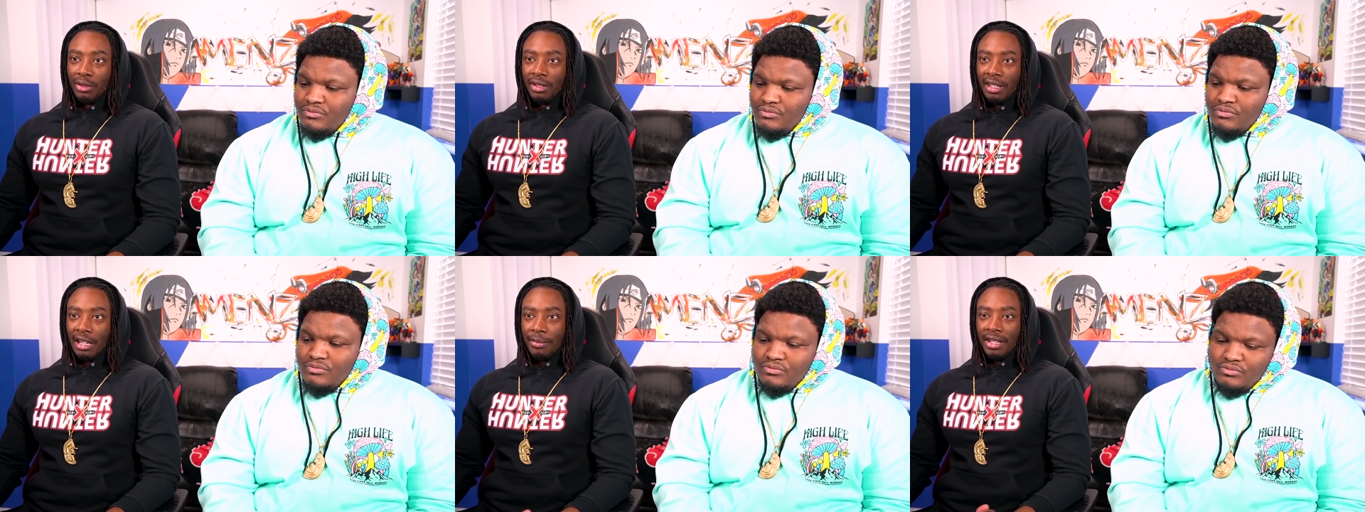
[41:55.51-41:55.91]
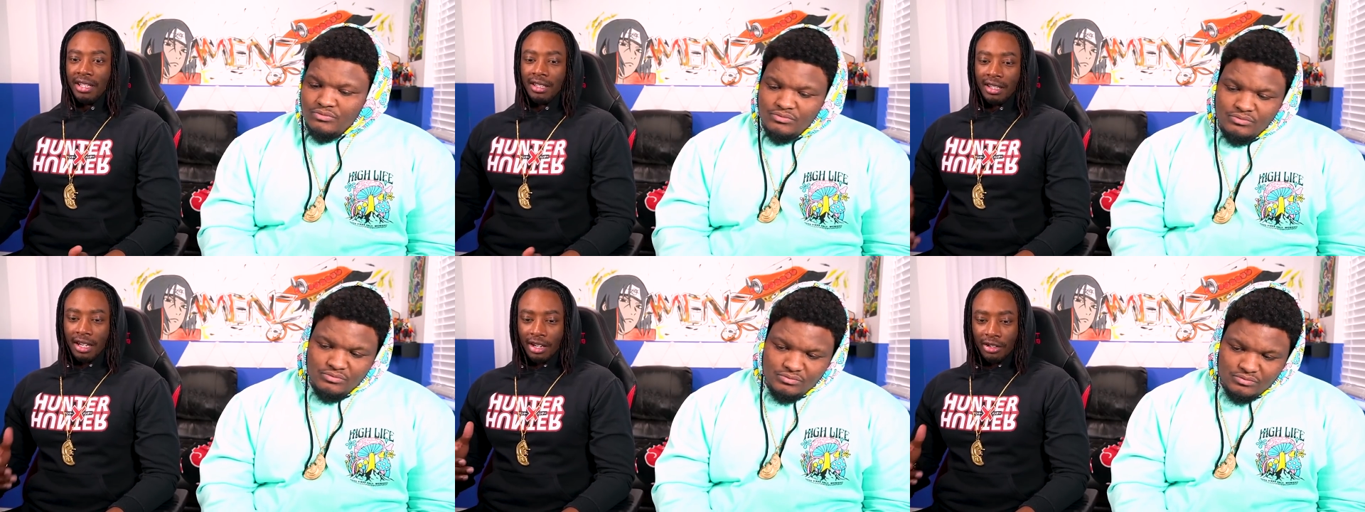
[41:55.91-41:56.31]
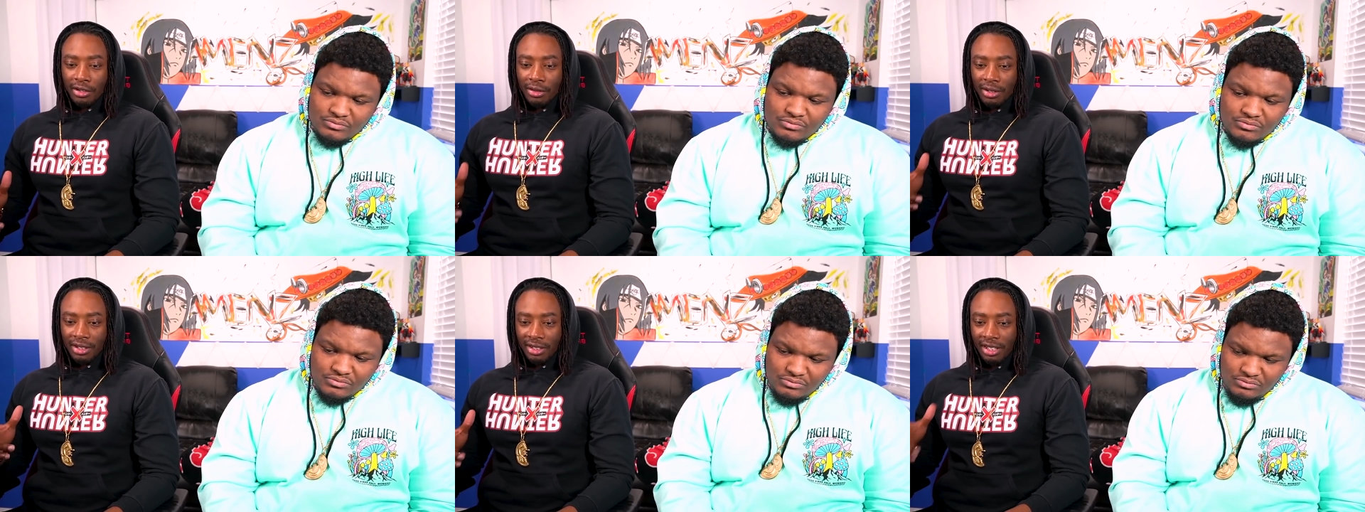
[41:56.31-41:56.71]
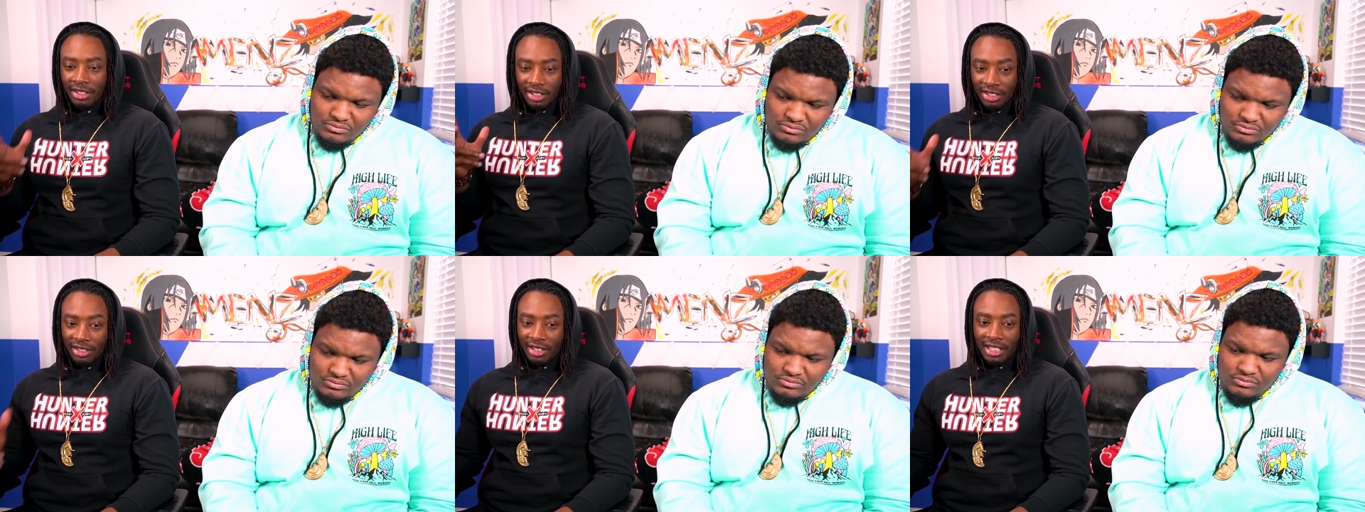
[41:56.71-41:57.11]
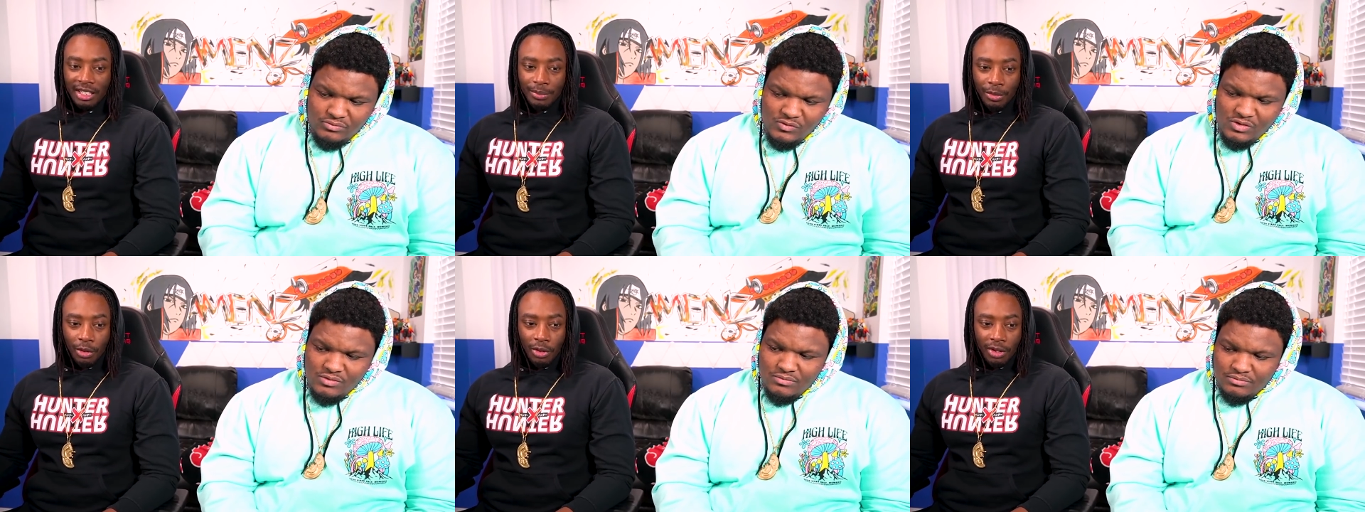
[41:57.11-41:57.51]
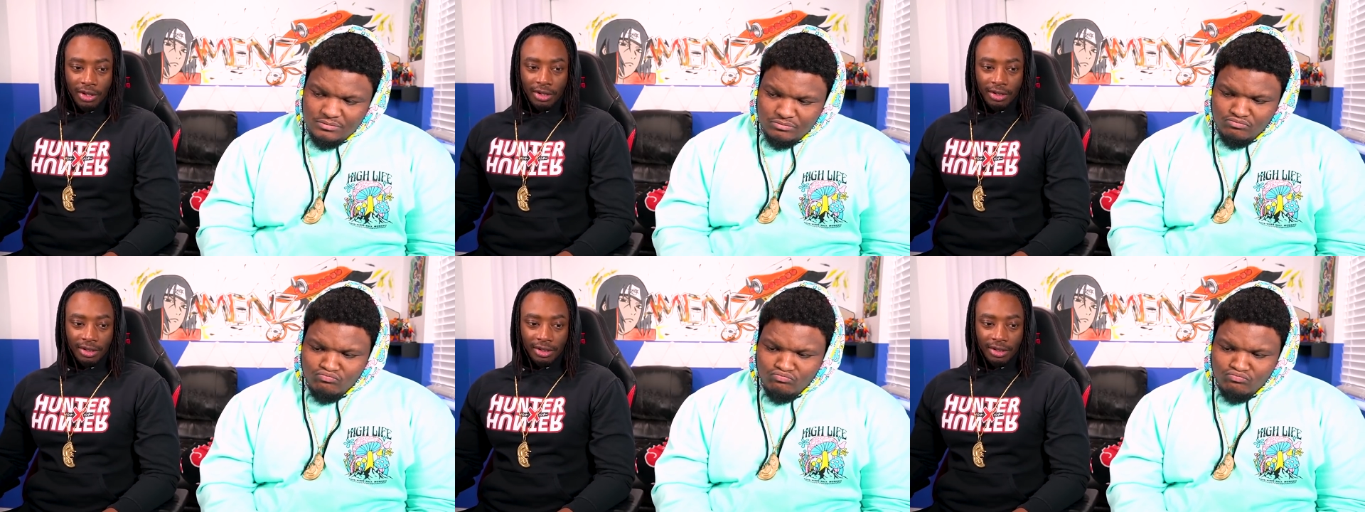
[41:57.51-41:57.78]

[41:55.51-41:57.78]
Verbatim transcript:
Speaker 1: I mean, Katakuri did just eat more,